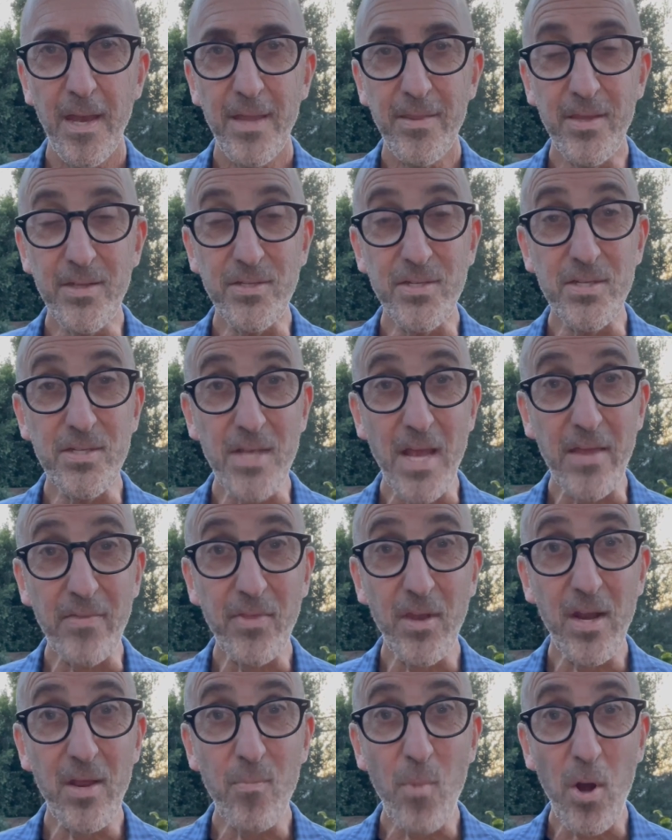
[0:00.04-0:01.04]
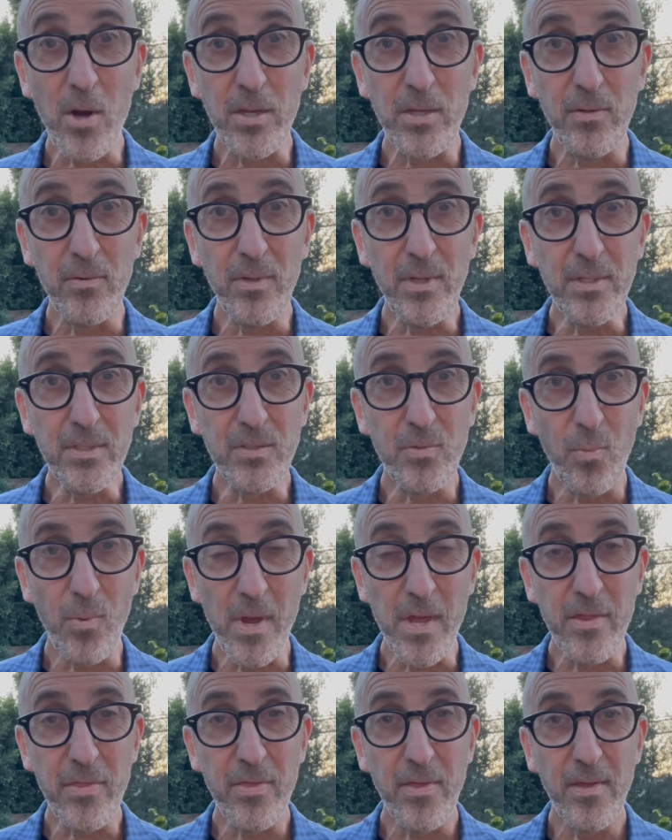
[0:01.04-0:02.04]
This is Anthony Marguleas
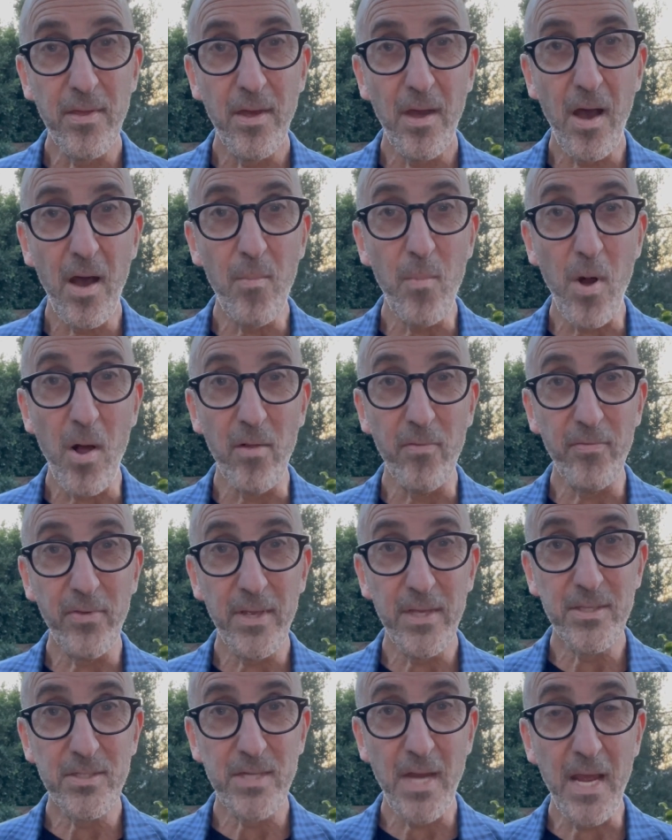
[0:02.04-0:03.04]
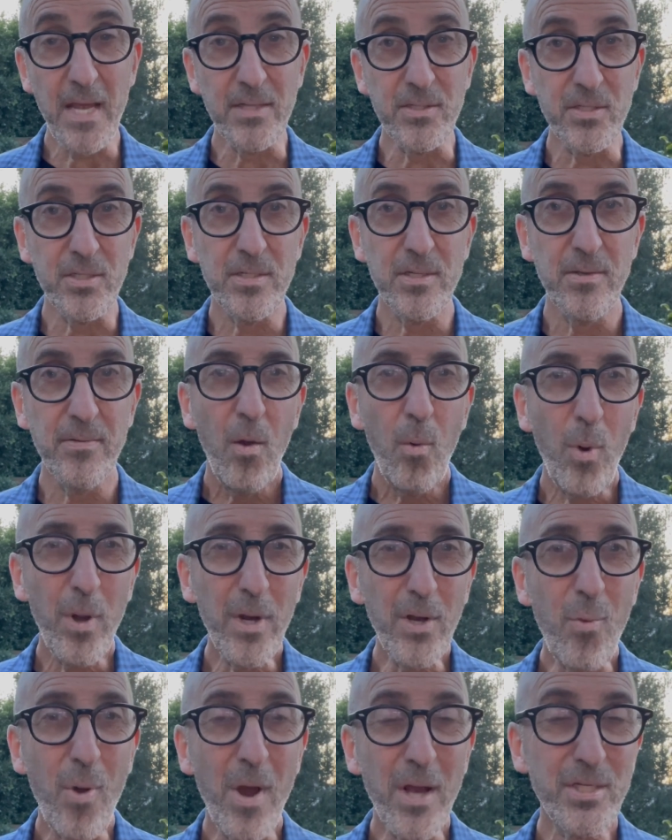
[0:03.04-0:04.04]
with Amalfi Estates.
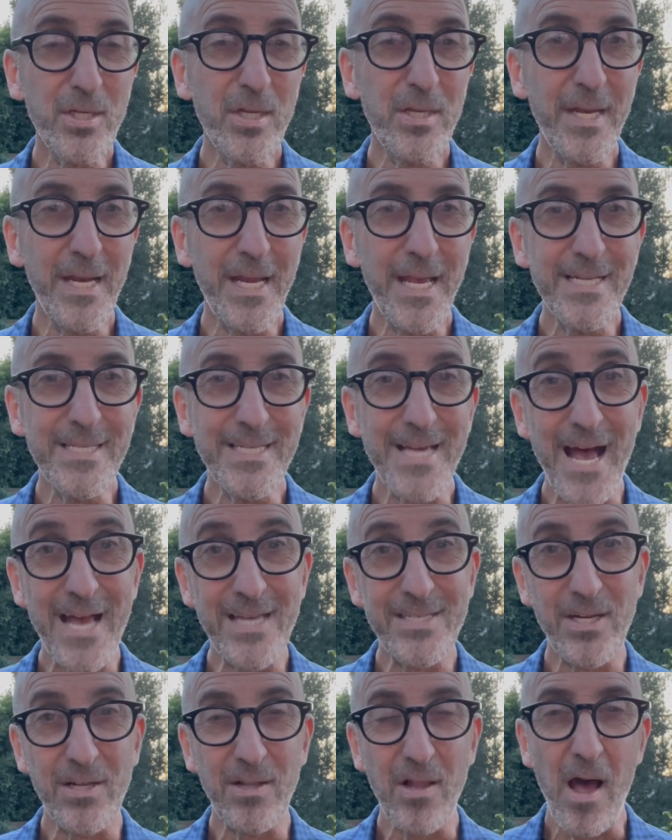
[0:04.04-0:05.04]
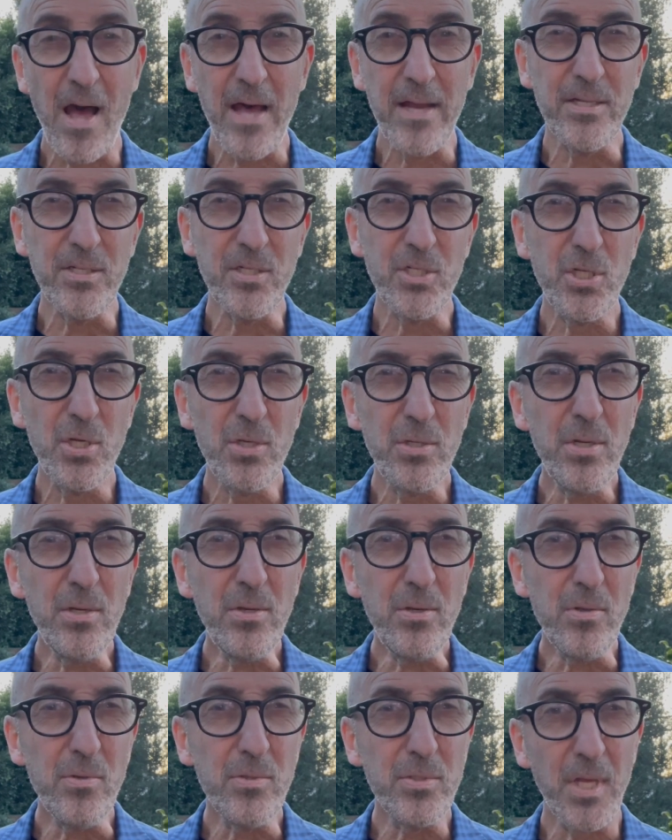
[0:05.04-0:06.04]
One question that gets asked a lot is should you
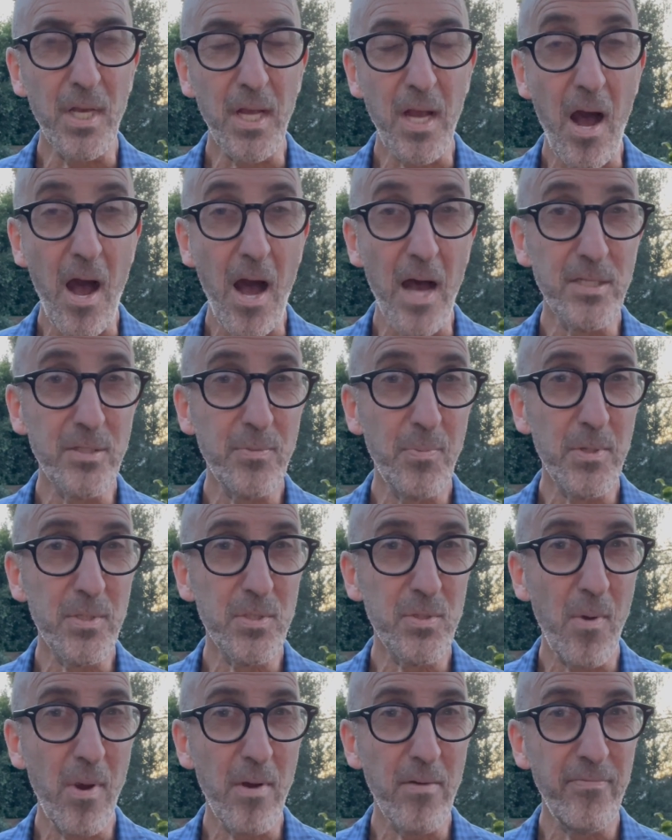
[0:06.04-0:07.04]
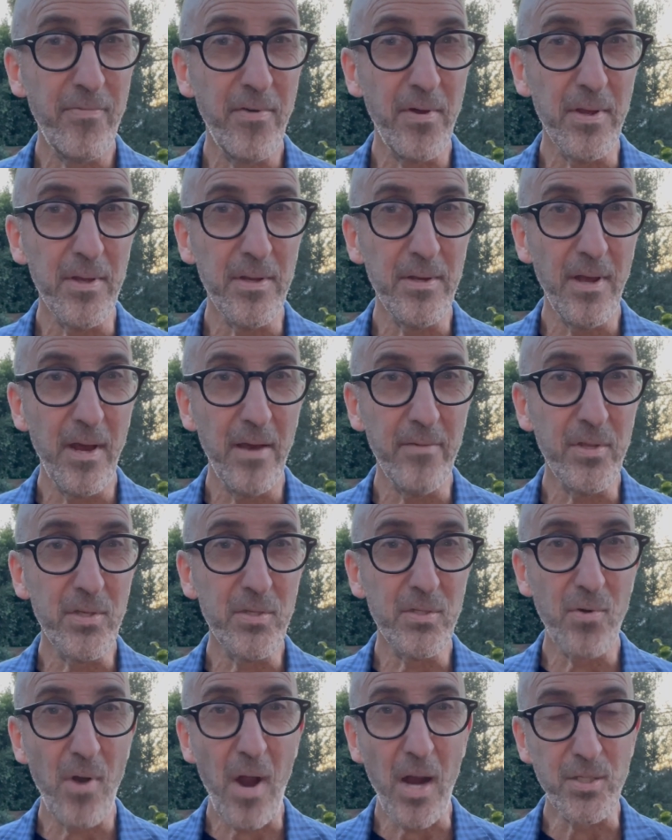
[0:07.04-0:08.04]
use the cost per square foot of the
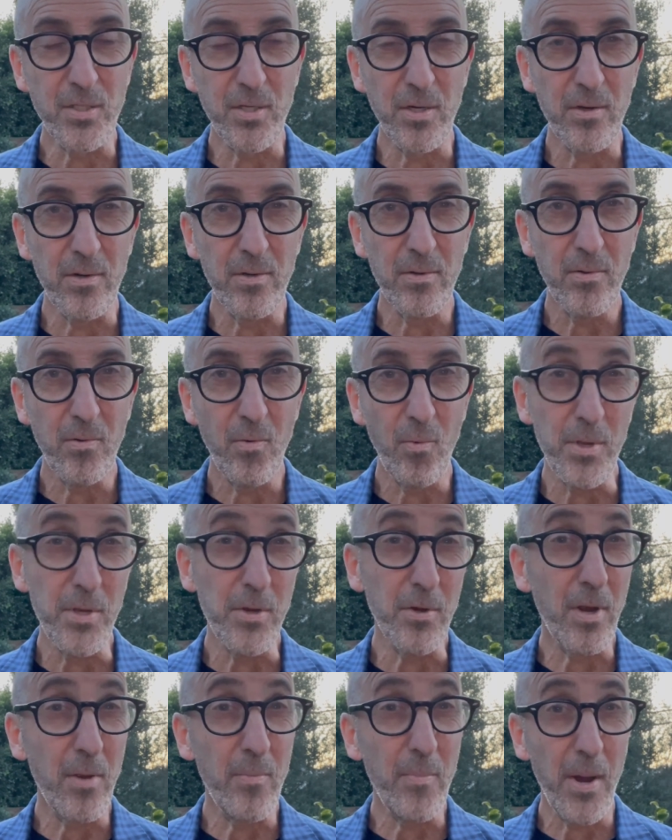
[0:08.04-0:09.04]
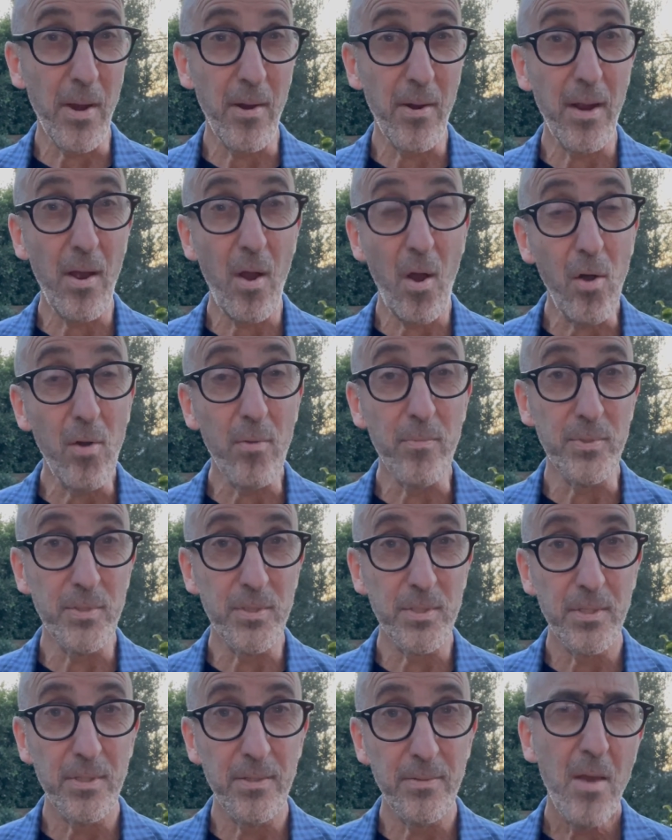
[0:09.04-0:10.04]
structure when you're comparing homes?